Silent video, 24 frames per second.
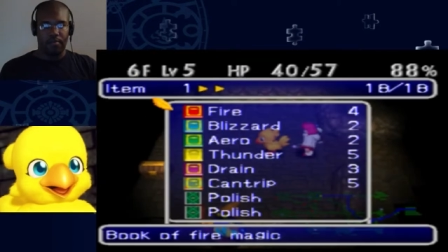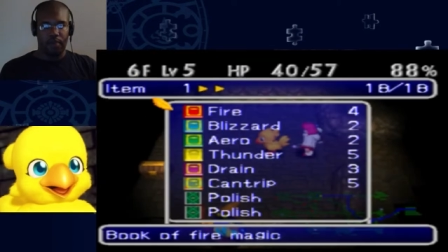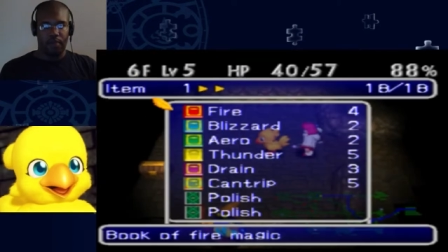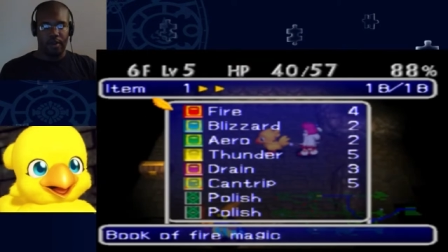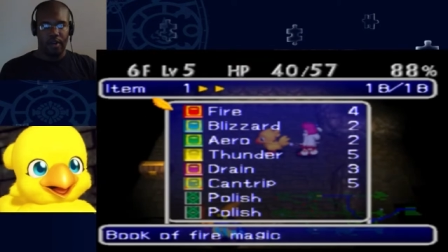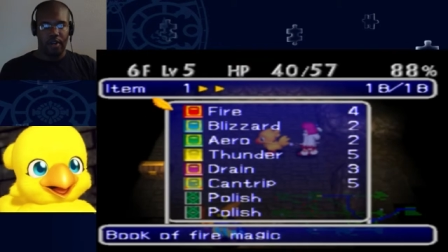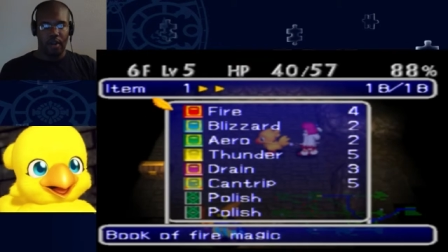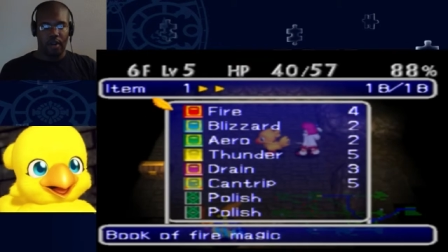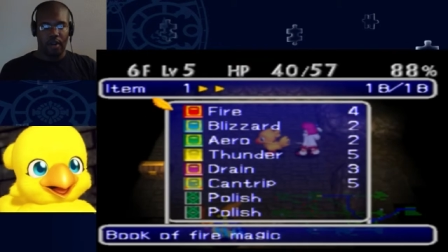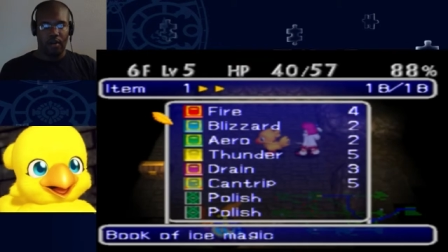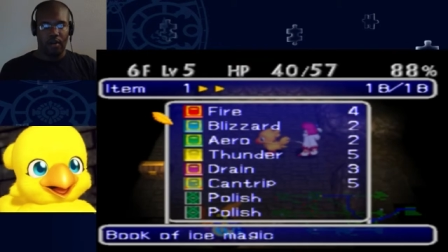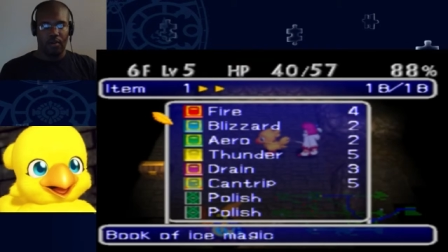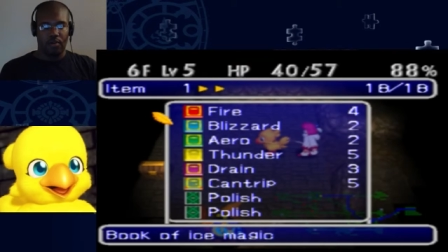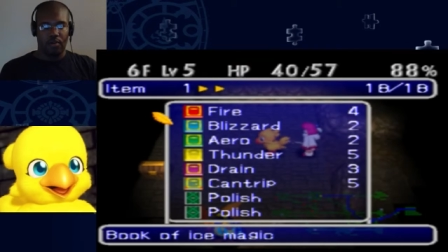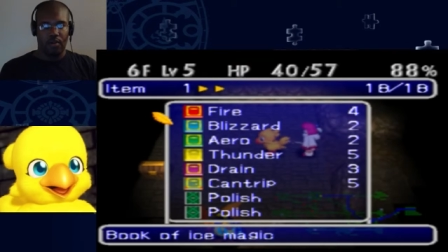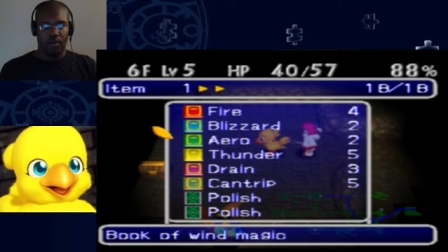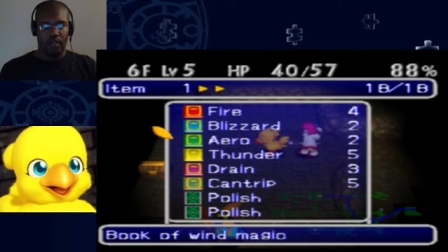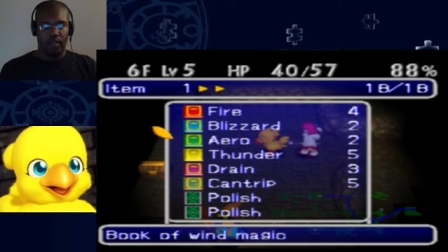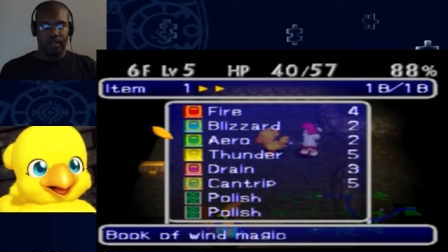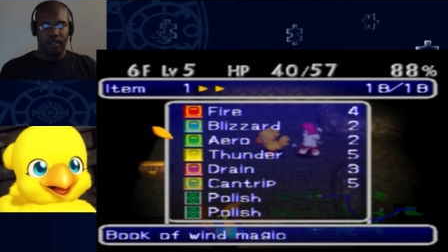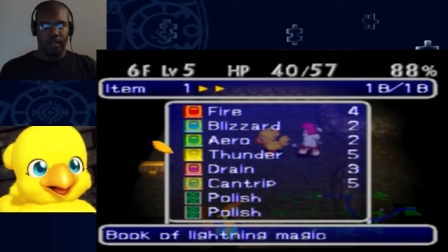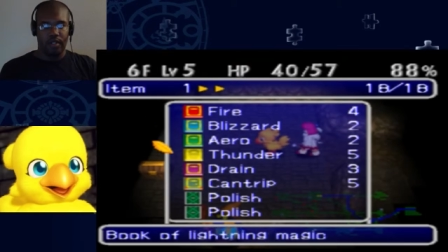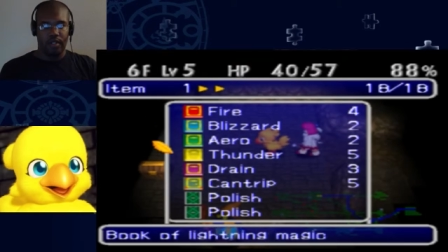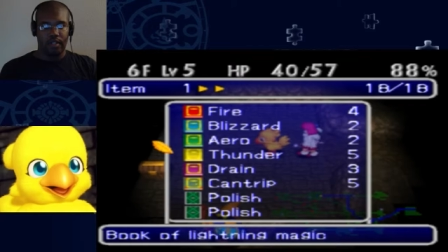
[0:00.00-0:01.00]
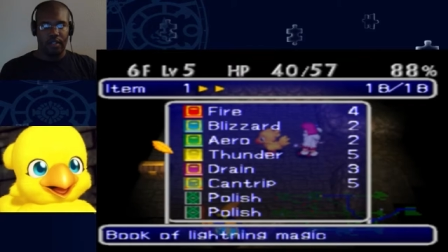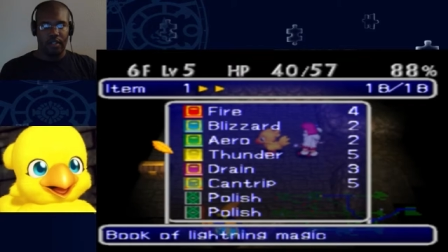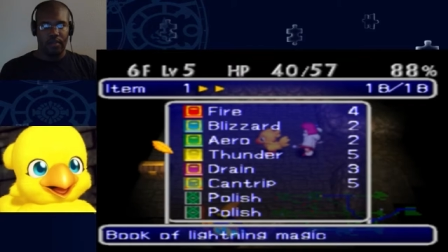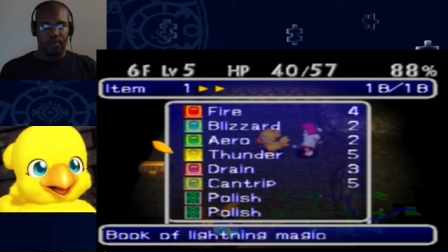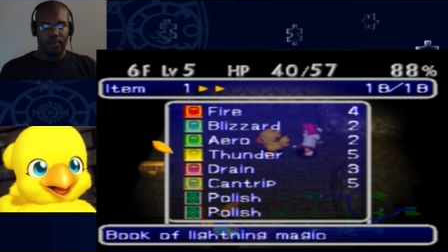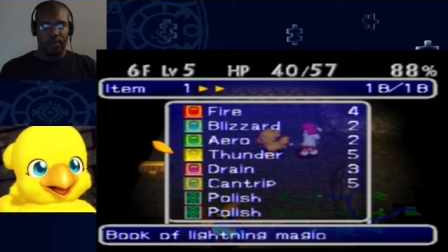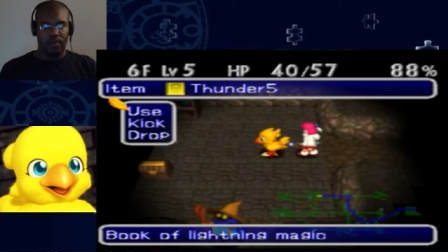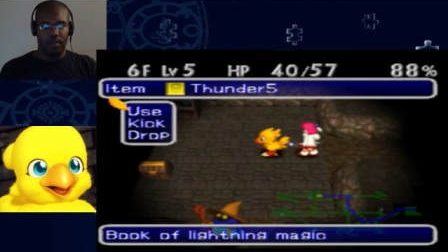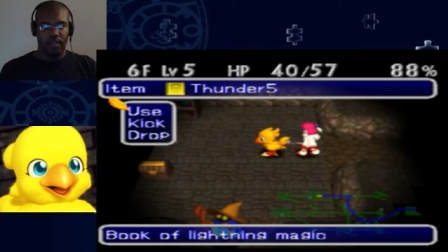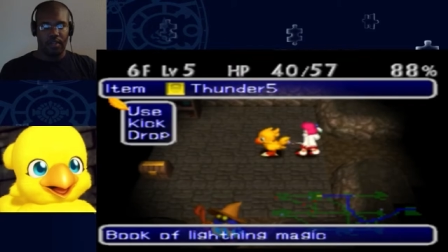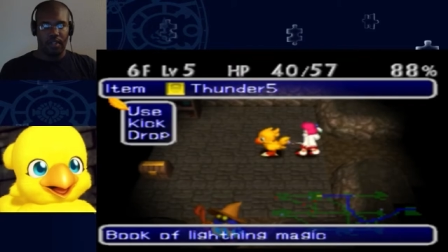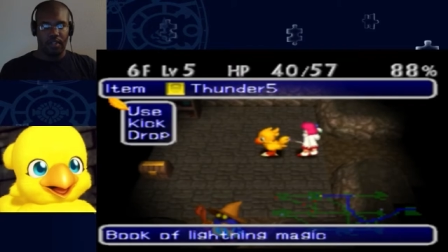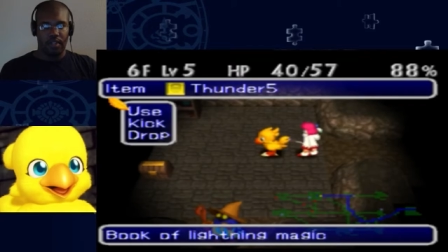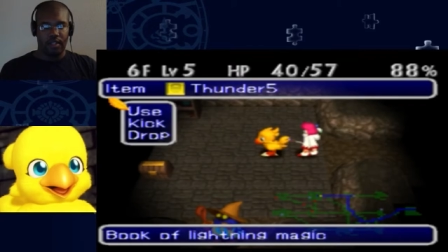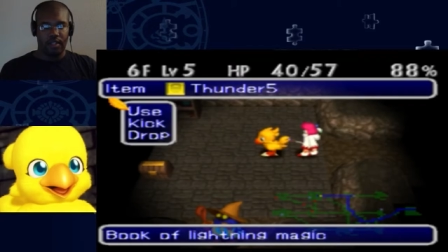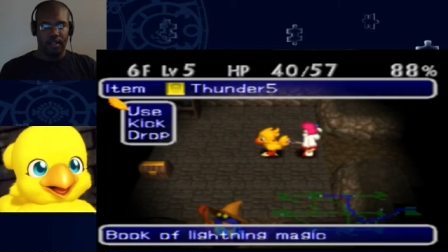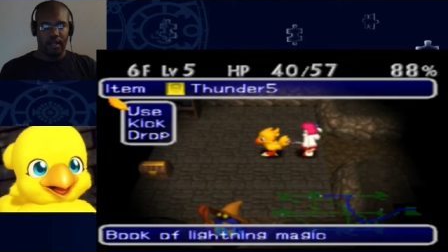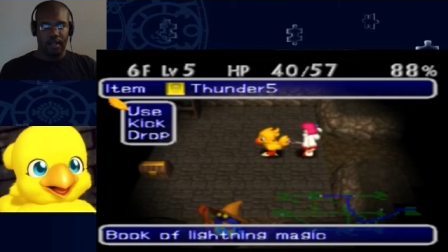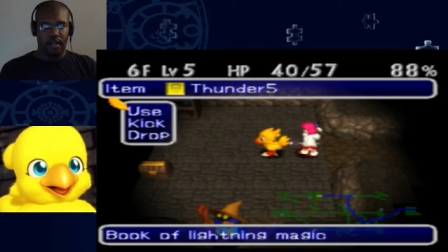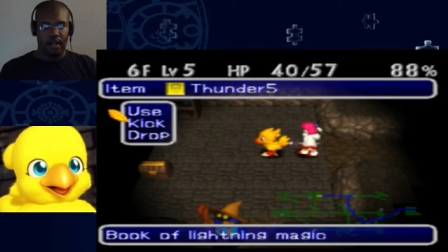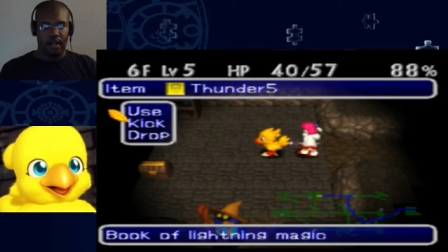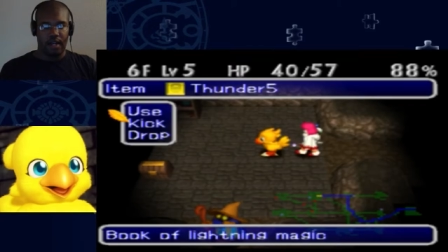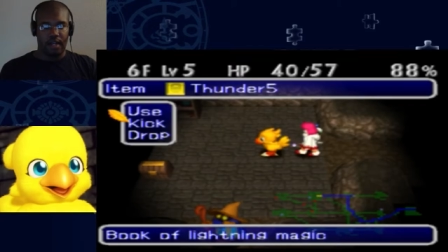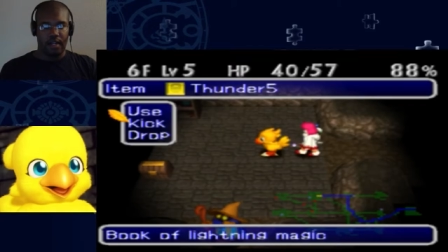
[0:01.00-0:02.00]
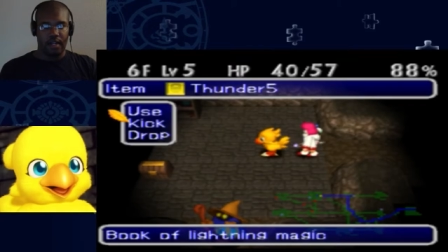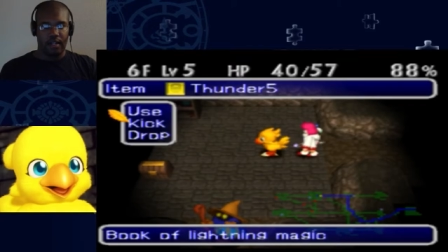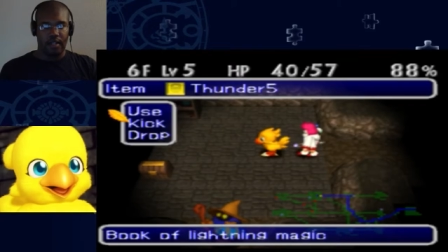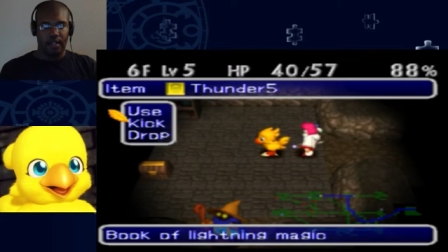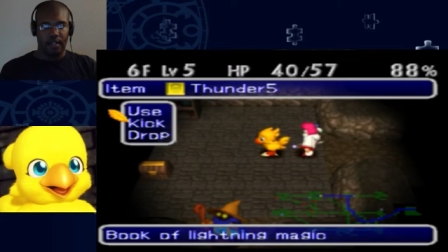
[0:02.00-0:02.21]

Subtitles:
We are going to kill this guy.